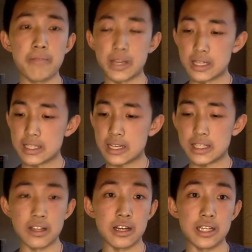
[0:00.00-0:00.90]
because
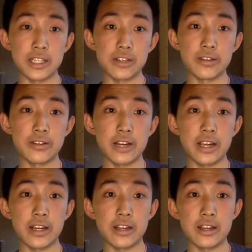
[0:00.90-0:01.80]
that's a lot easier,
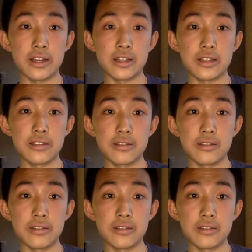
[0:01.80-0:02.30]
and it,